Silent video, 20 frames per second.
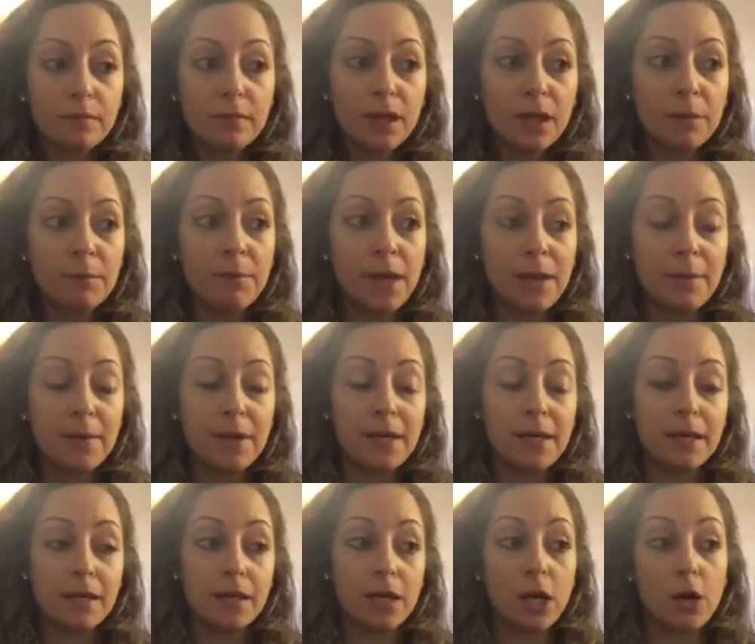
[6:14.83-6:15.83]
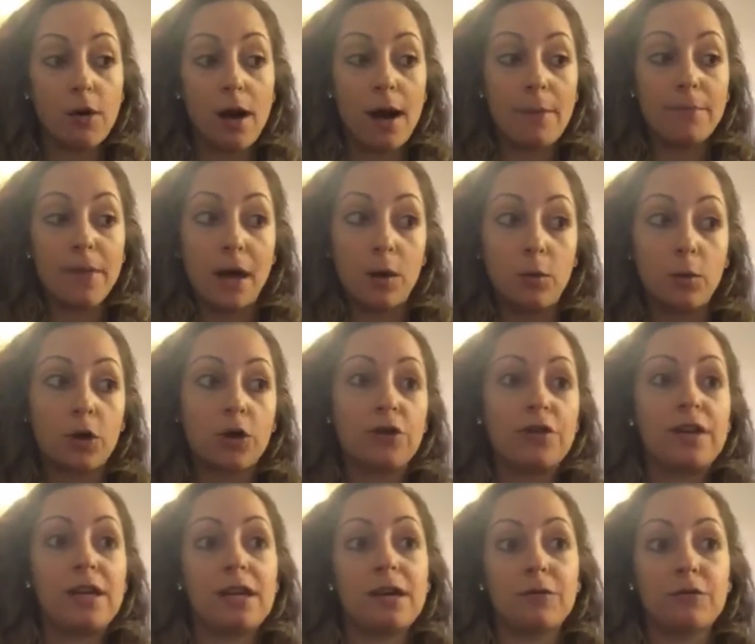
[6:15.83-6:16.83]
maybe, I'm not
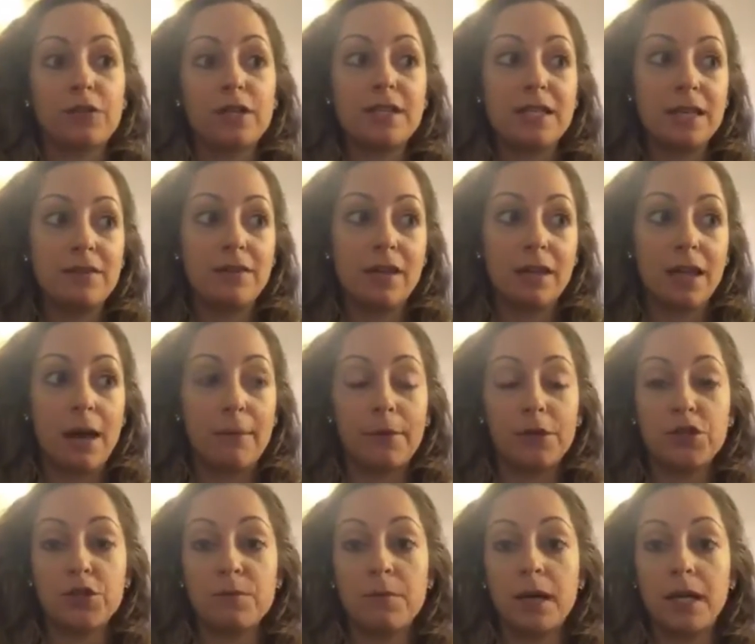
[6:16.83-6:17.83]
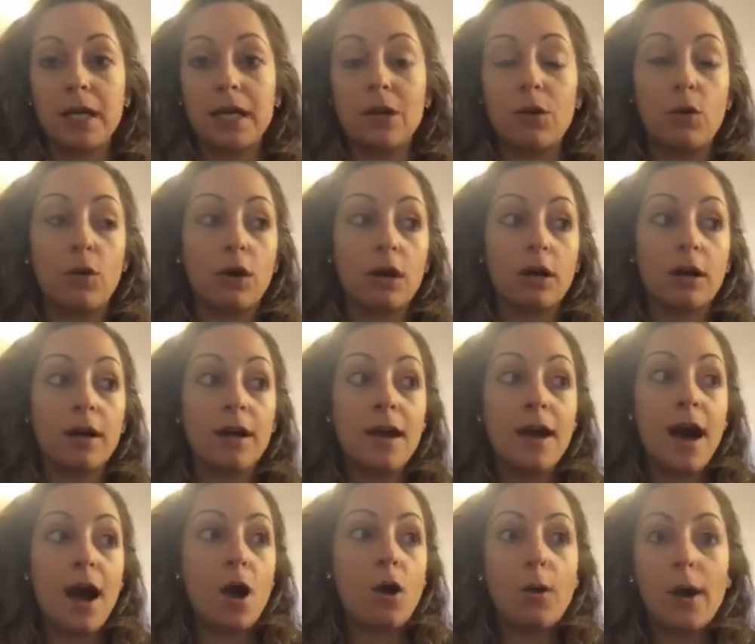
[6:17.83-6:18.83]
worthy of receiving that much money, or,
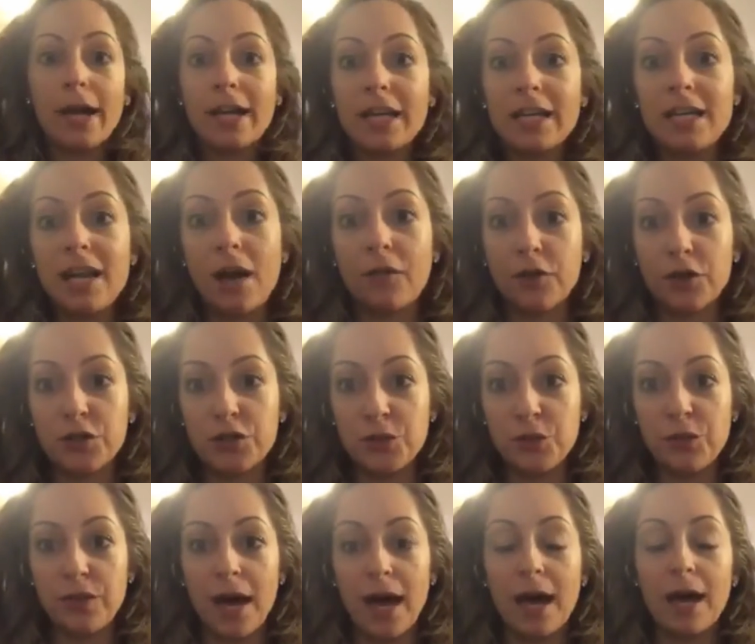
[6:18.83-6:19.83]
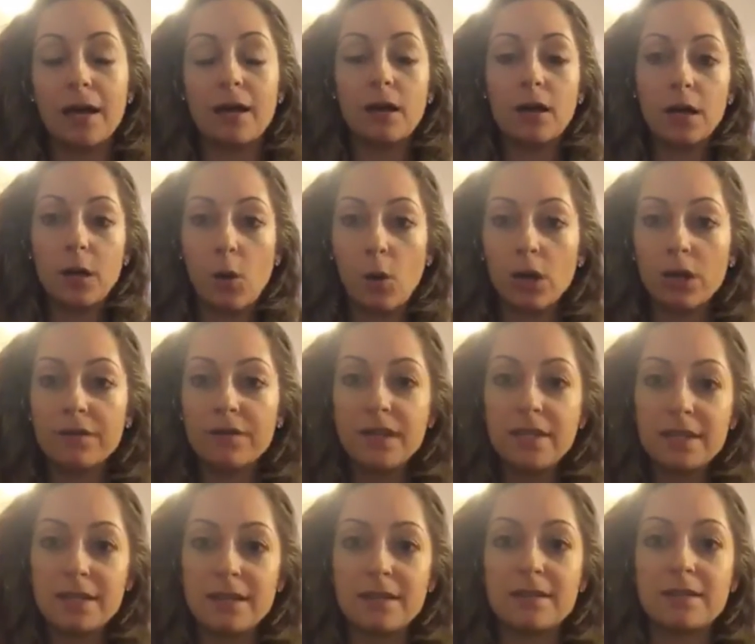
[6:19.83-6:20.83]
oh, I could never do that. And all of
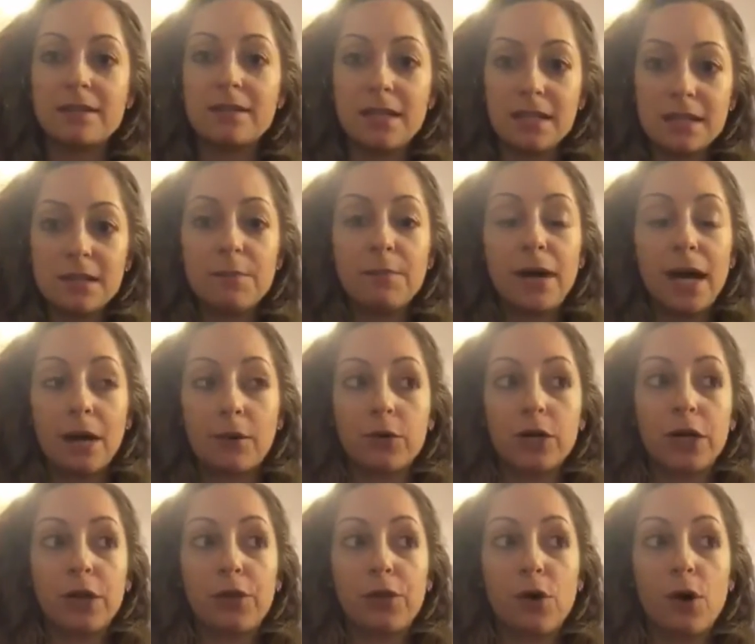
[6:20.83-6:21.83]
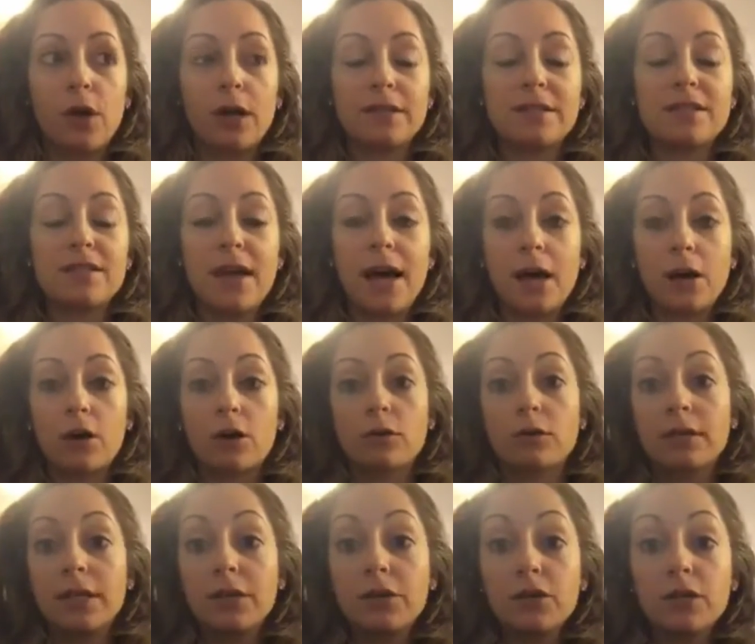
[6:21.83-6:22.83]
these disempowering thoughts that are
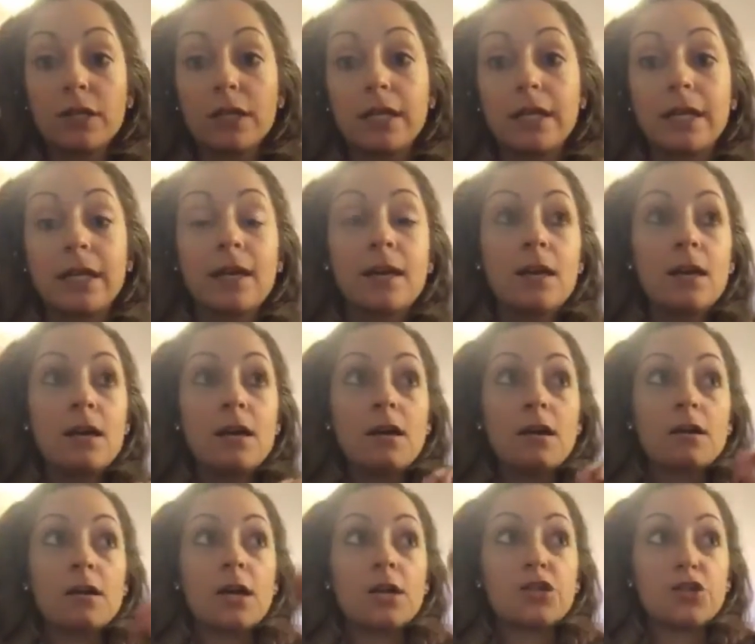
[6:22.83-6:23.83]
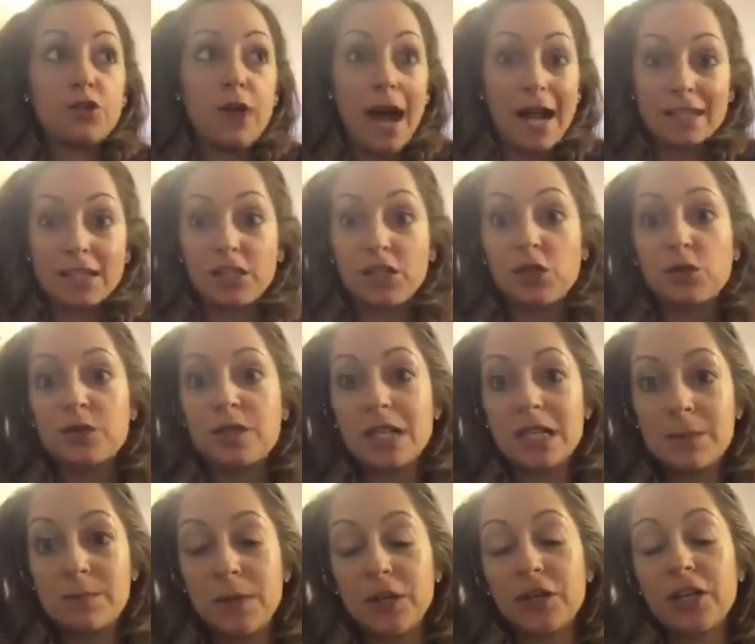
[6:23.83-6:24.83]
literally attracting those
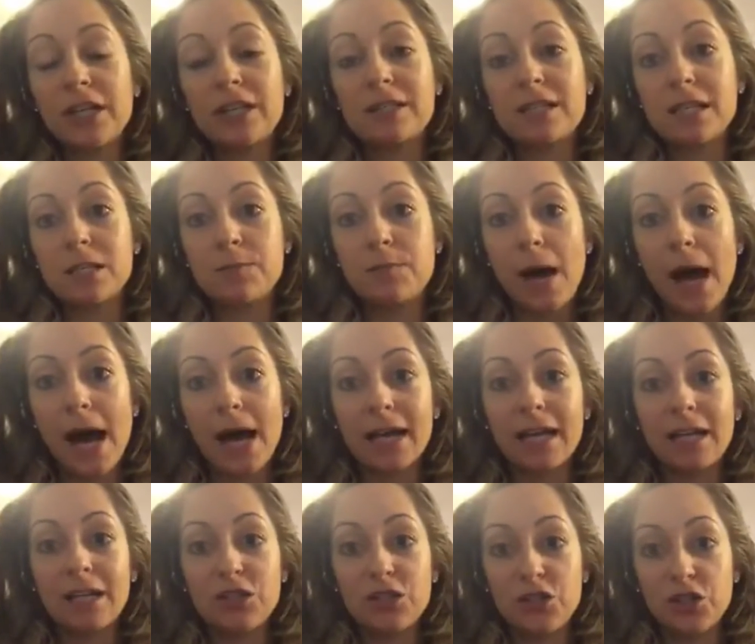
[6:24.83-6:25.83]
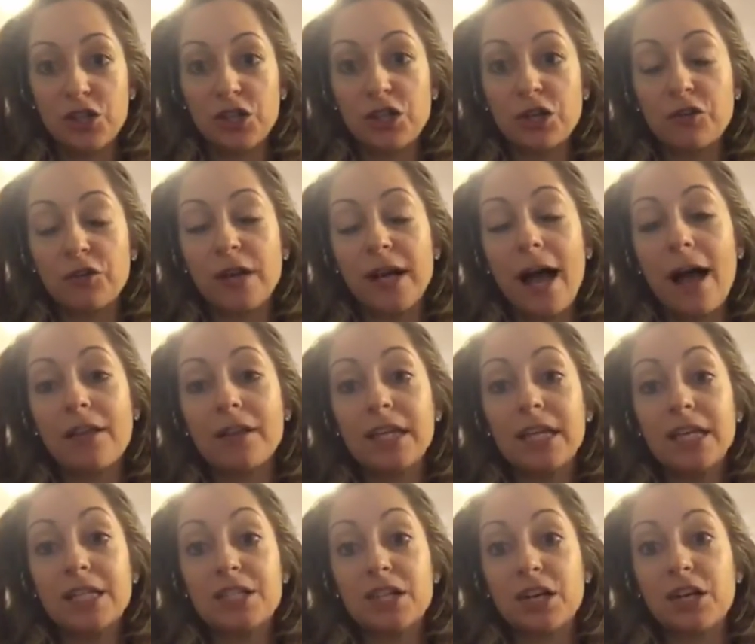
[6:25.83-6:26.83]
experiences back into your
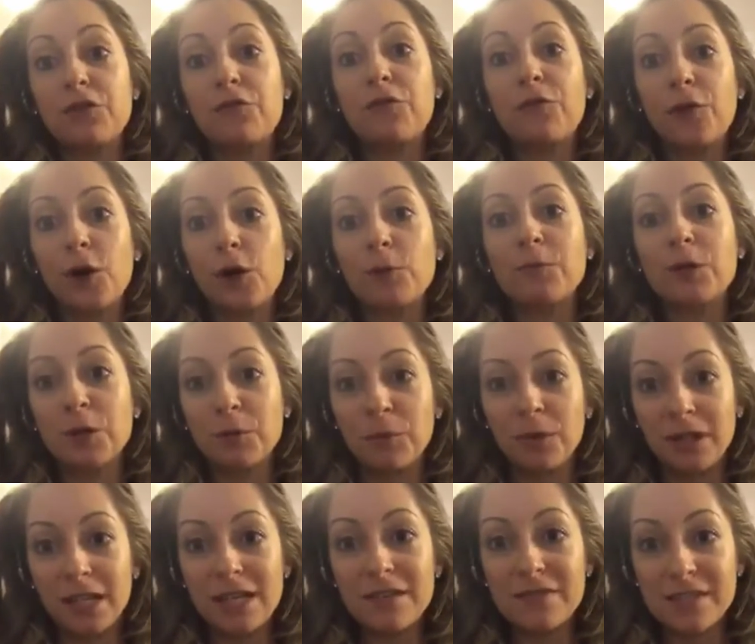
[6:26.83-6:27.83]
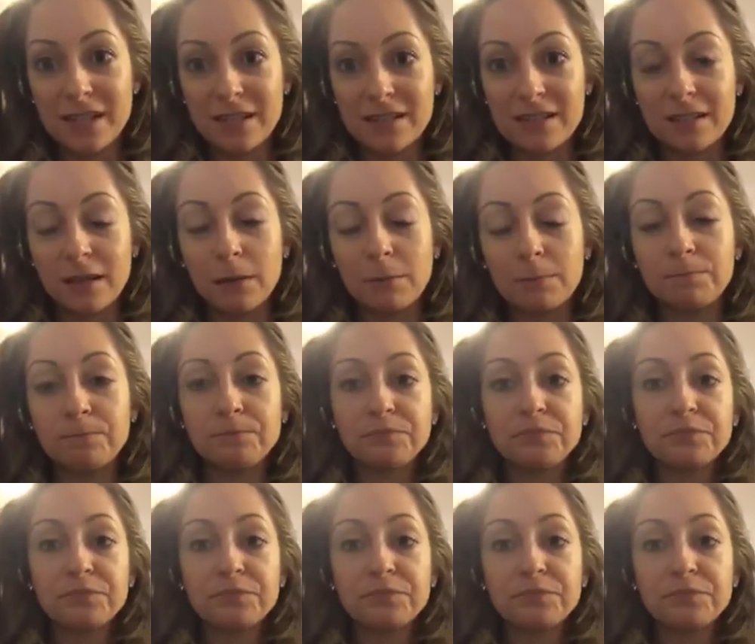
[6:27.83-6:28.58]
reality to confirm your belief system.